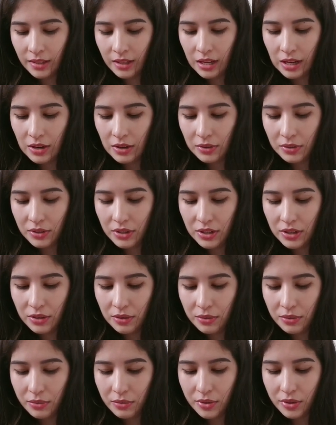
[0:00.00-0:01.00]
How to
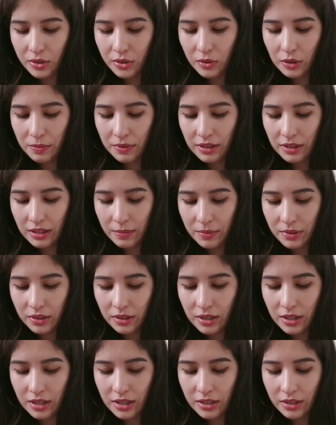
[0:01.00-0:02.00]
use? Sweep the lip
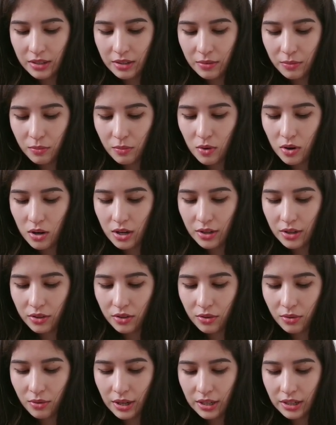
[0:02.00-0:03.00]
gloss wand
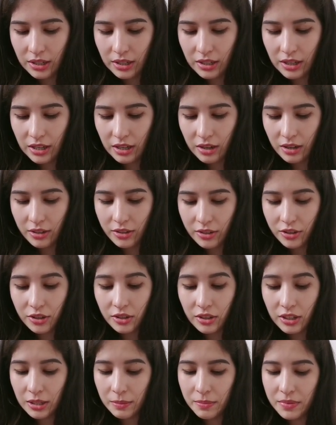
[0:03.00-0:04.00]
directly on your
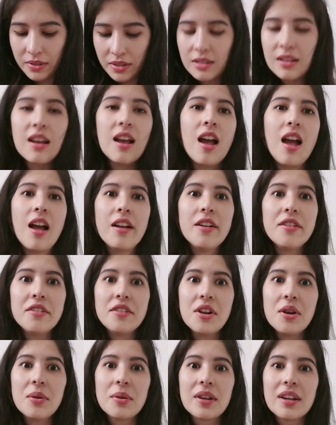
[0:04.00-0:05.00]
lips.
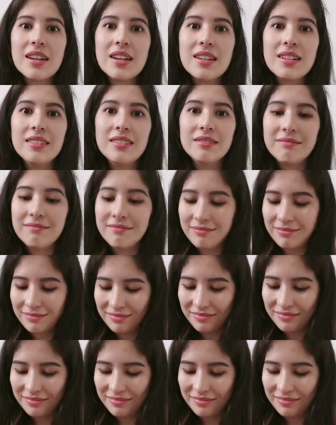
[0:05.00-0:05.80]
No kidding.